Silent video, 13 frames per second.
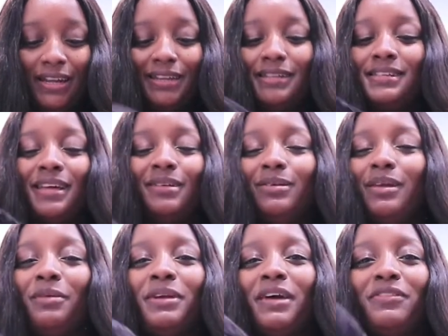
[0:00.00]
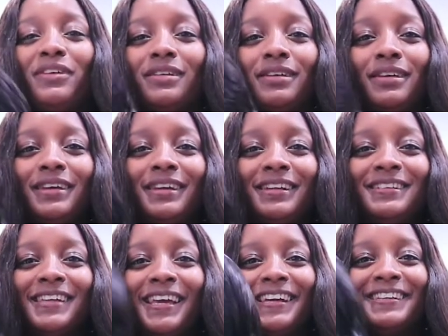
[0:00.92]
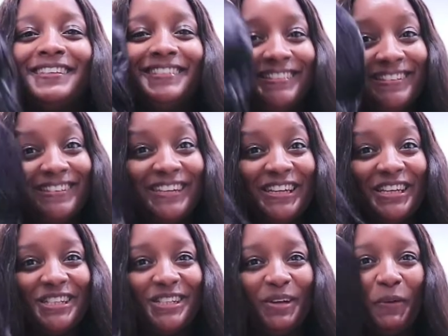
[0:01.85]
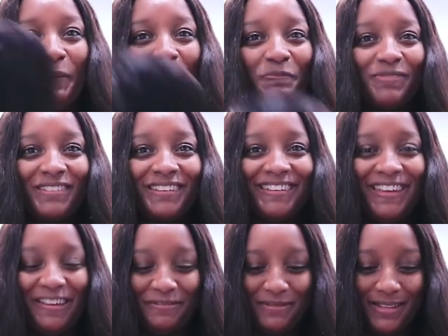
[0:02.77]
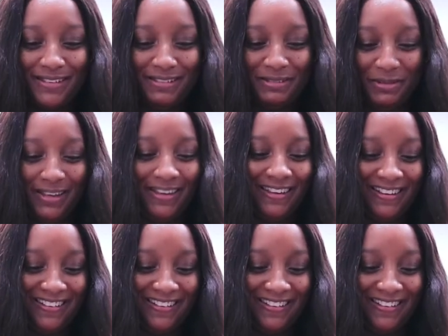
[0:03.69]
And he's like, okay, whatever, take it. So he gave me this toy.